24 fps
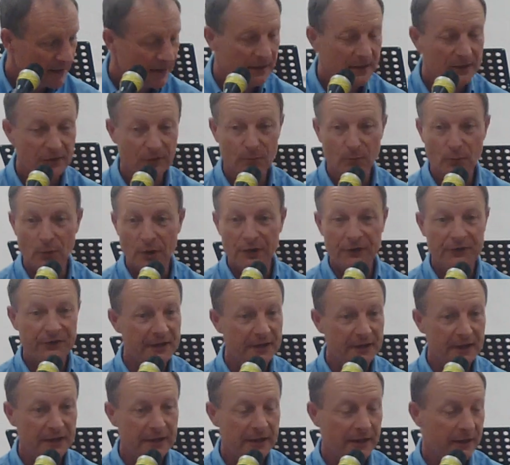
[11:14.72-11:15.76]
He just wanted
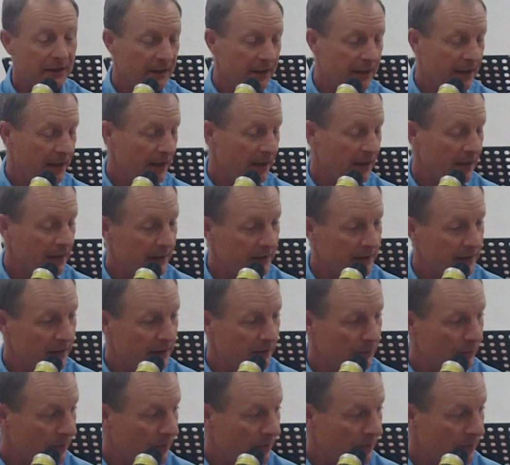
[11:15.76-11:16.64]
it. He didn't care, did he?